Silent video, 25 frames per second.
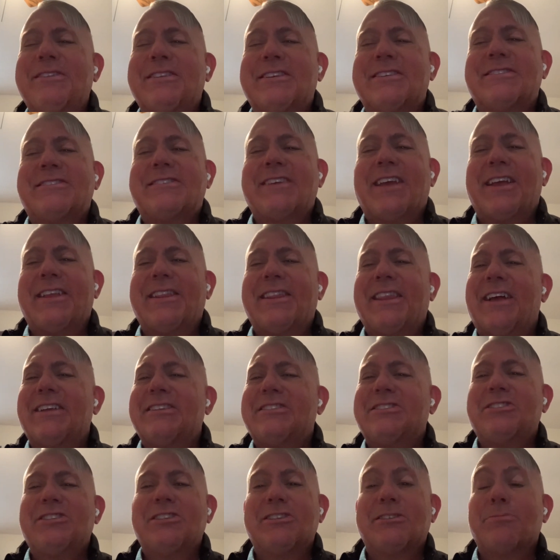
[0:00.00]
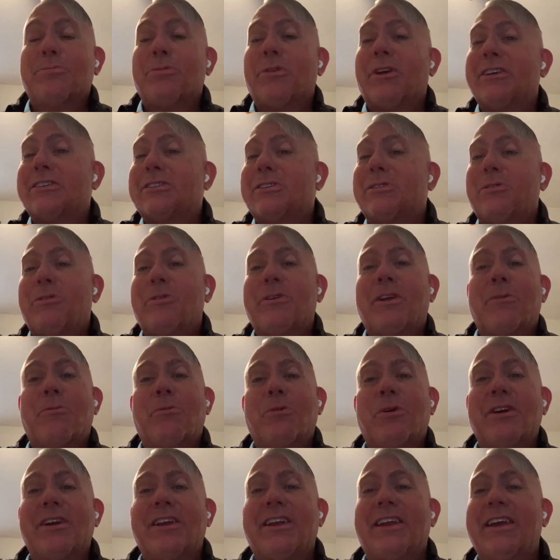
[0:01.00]
to say, let's just praise the Lord. And
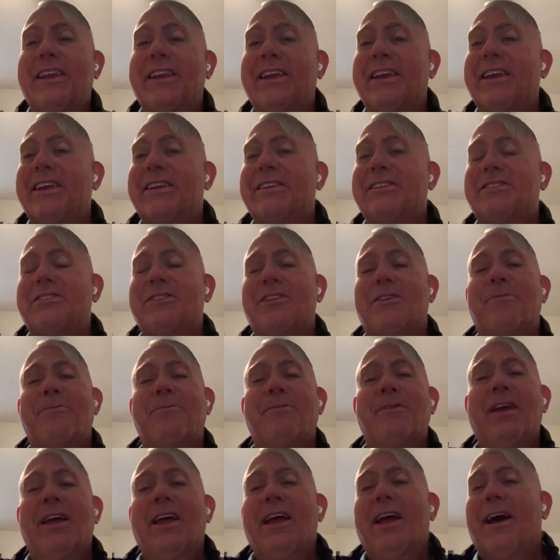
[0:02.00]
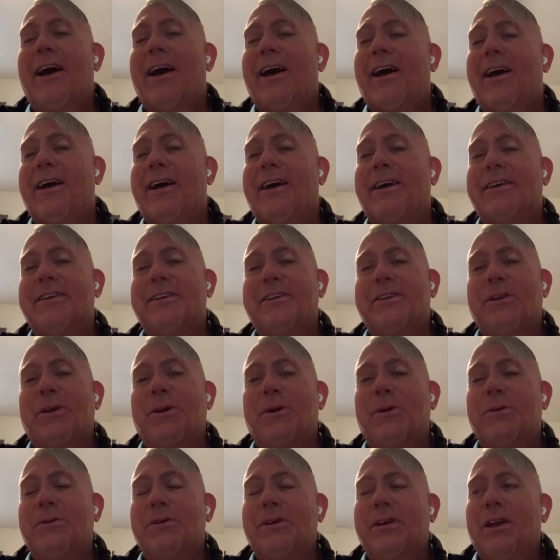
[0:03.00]
we're getting into
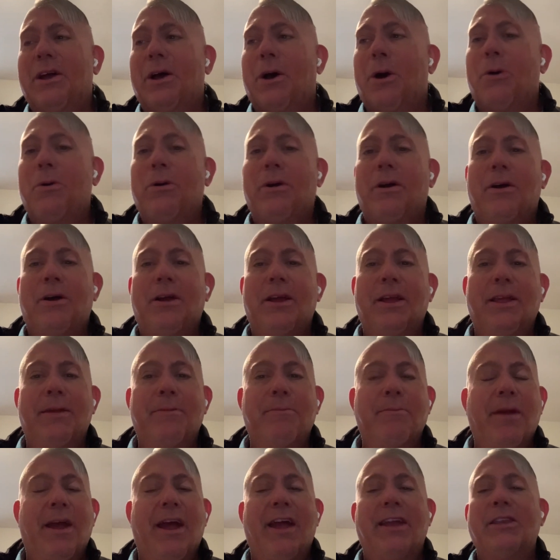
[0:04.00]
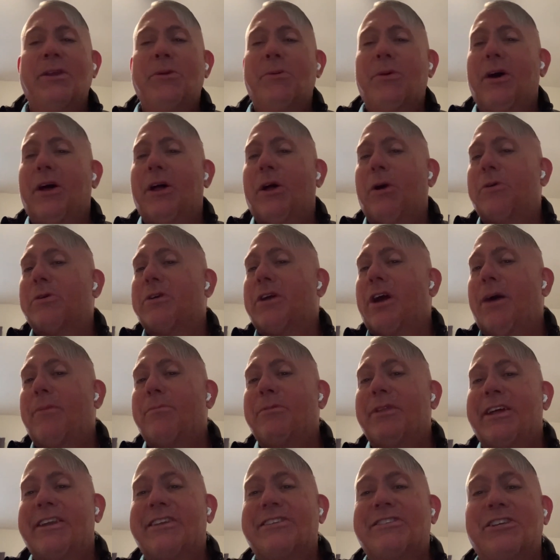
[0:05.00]
the, oh, Emmanuel, oh,
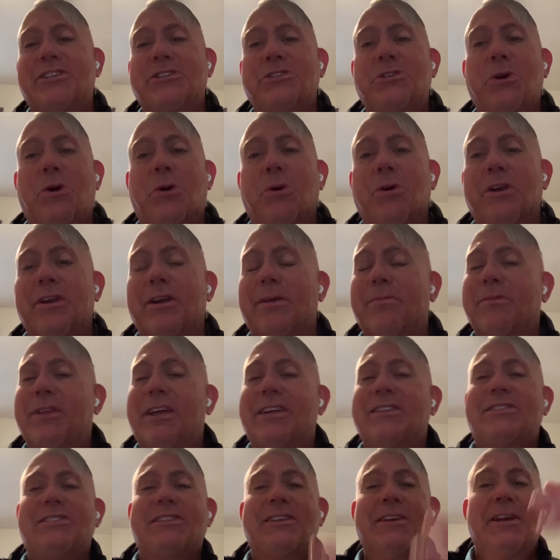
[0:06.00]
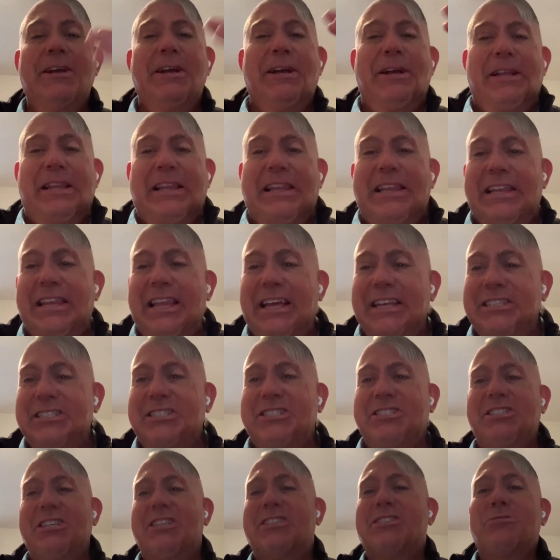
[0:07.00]
come, let us adore him. Let's
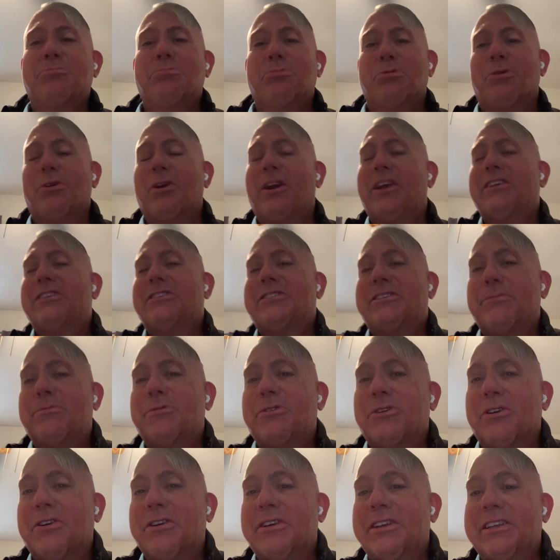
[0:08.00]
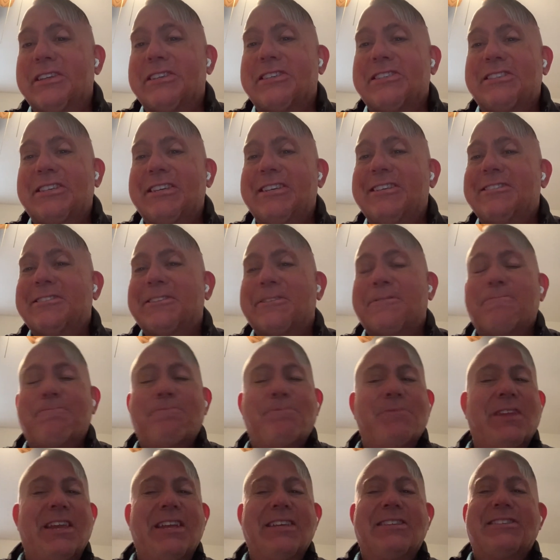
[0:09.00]
just praise him during this season.
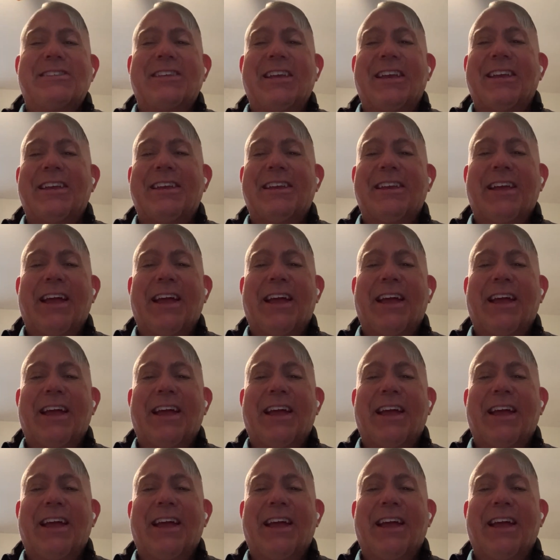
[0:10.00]
It